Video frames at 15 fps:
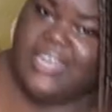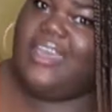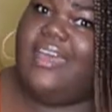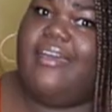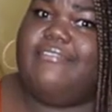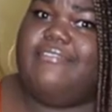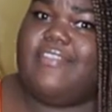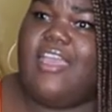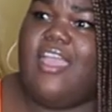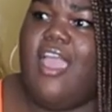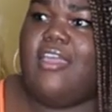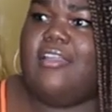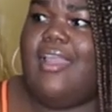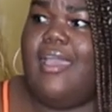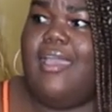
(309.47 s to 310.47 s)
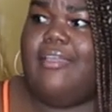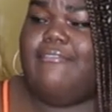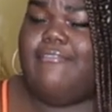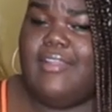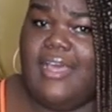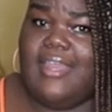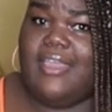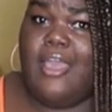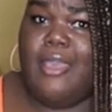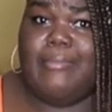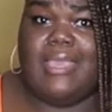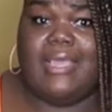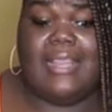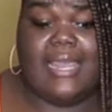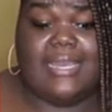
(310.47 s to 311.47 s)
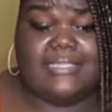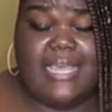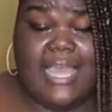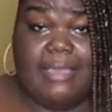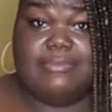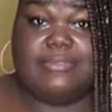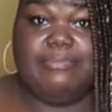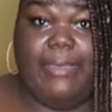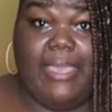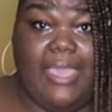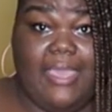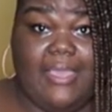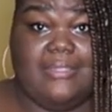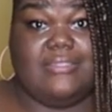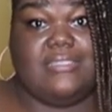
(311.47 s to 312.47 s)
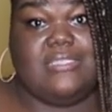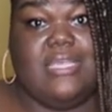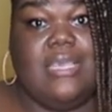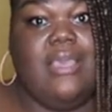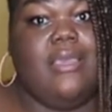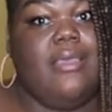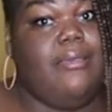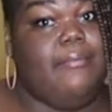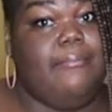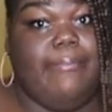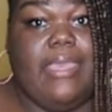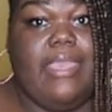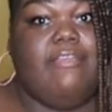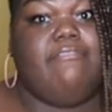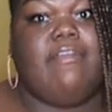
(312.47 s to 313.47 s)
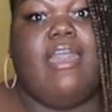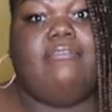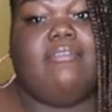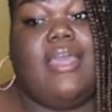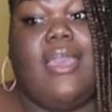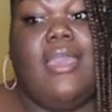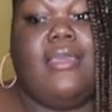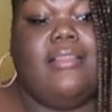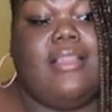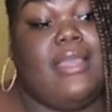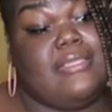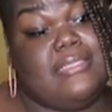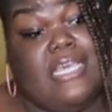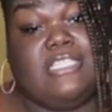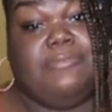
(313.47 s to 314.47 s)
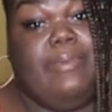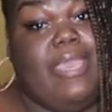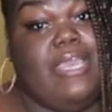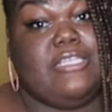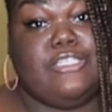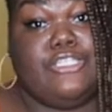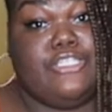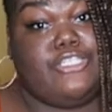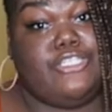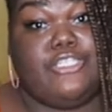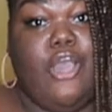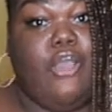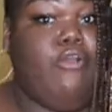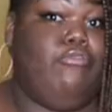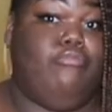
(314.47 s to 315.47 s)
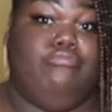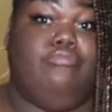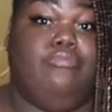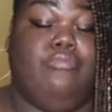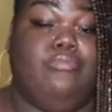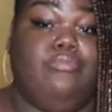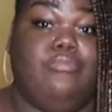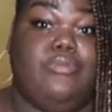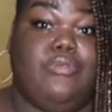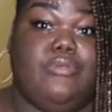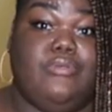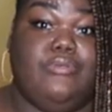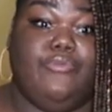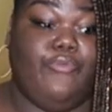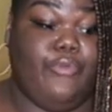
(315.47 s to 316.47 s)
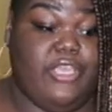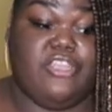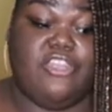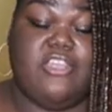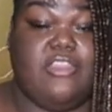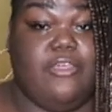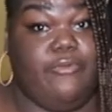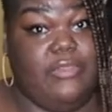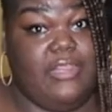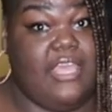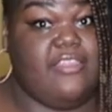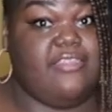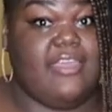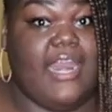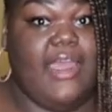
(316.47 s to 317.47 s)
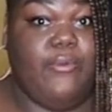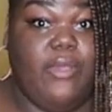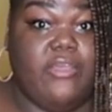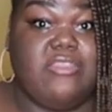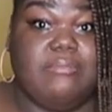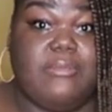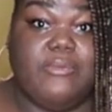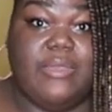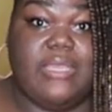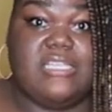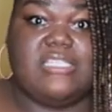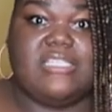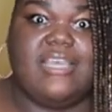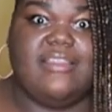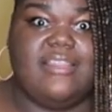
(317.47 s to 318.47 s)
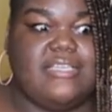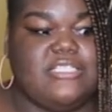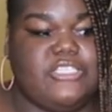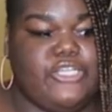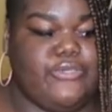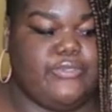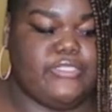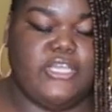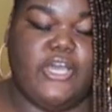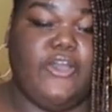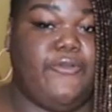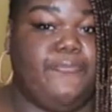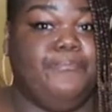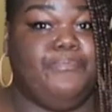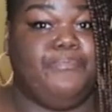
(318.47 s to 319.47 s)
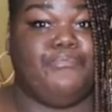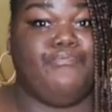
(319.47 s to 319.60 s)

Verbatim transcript: enough. They aren't like flooding on me. A lot of times pants, being five nine, a lot of times pants don't reach the length that I want them to reach and these do. So